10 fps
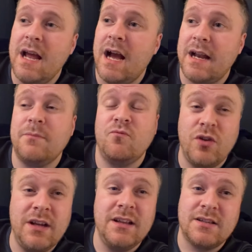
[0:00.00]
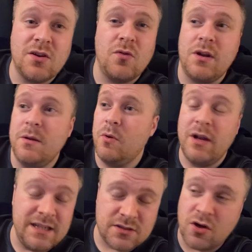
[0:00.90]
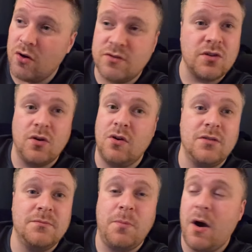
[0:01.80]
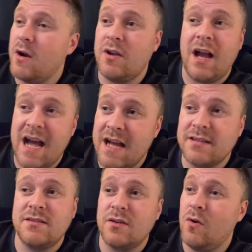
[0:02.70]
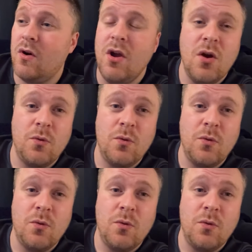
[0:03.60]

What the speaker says: And I'm really sorry, but he's got to go. Parker has to go.